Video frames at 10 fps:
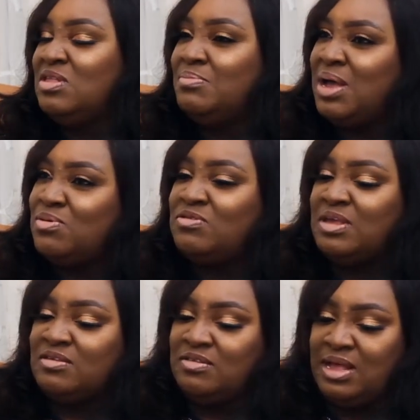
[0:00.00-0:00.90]
the Bible
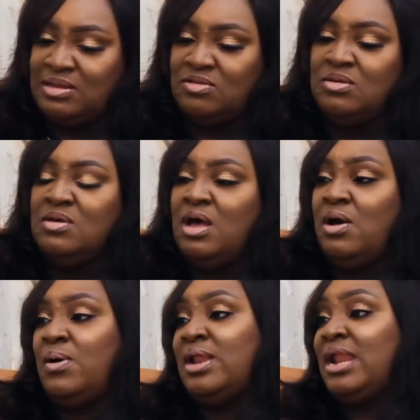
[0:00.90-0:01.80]
says that
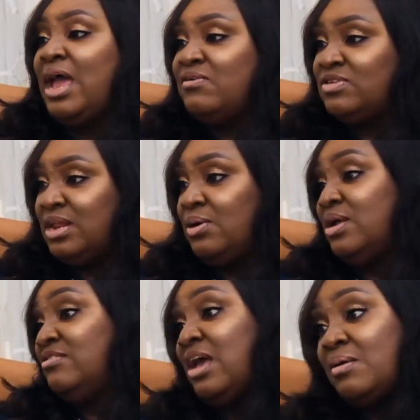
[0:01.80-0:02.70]
our lives and
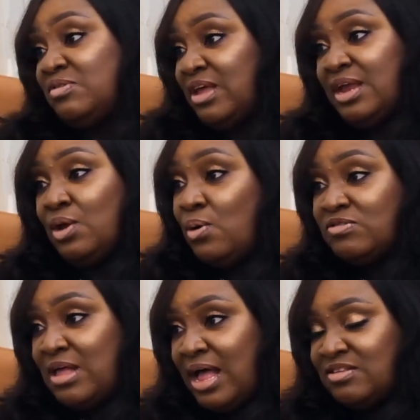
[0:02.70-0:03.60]
our times are in
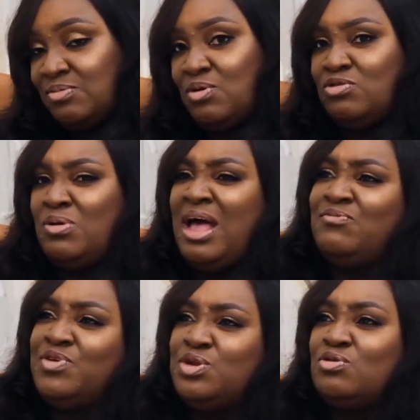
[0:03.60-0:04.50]
God's hands. Because we
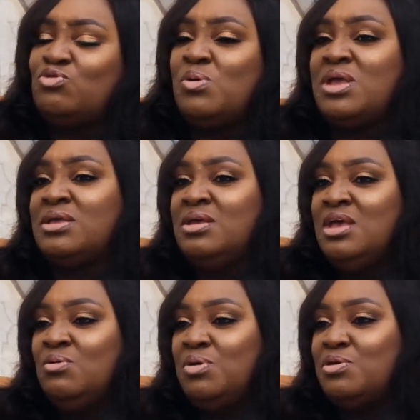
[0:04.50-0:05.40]
have videos where
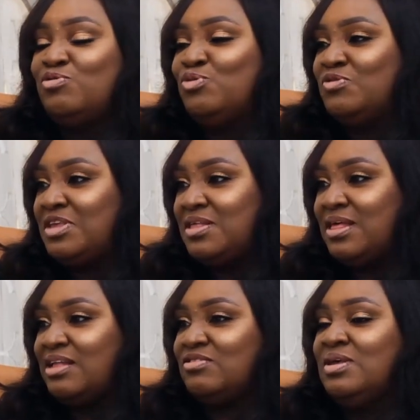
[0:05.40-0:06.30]
we used to say
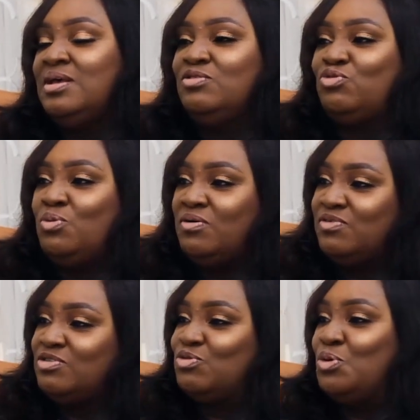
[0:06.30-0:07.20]
that two
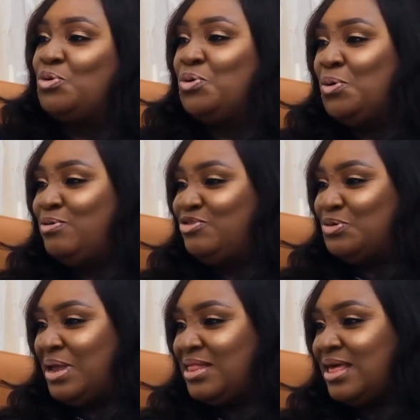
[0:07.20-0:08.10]
of us will grow old
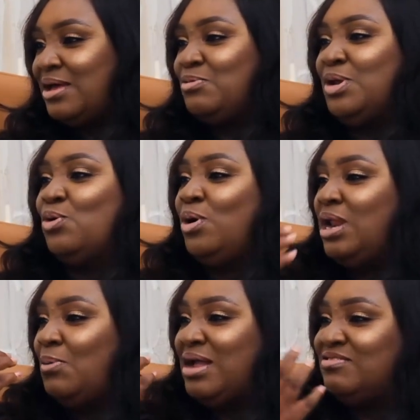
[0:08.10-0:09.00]
together with
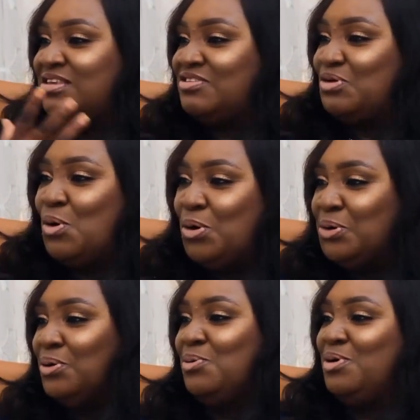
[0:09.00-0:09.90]
all our teeth
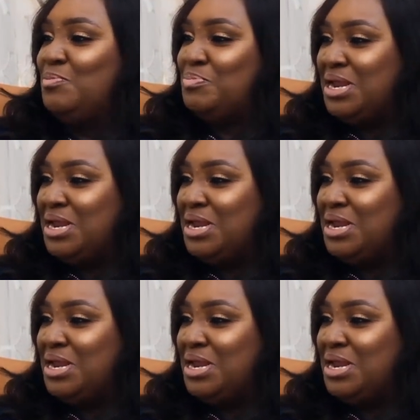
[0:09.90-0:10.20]
gone on one